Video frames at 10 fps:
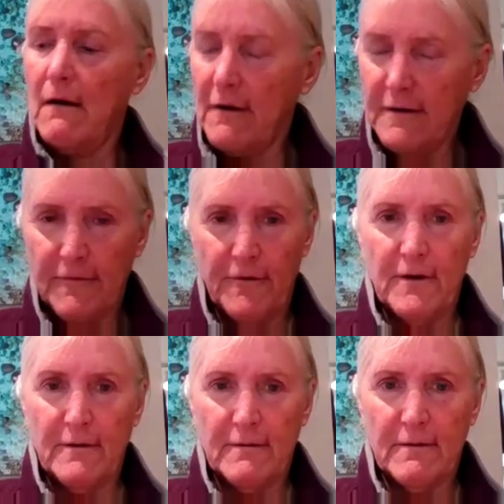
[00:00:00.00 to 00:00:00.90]
are
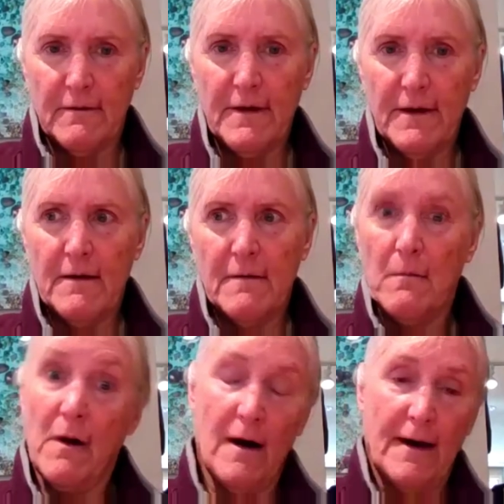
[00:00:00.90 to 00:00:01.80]
different
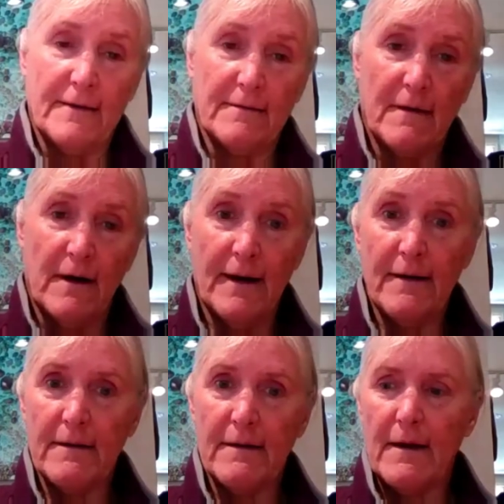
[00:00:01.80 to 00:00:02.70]
than mine.
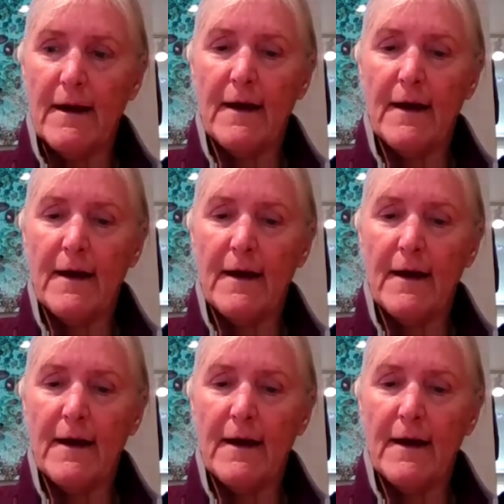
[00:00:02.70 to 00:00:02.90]
I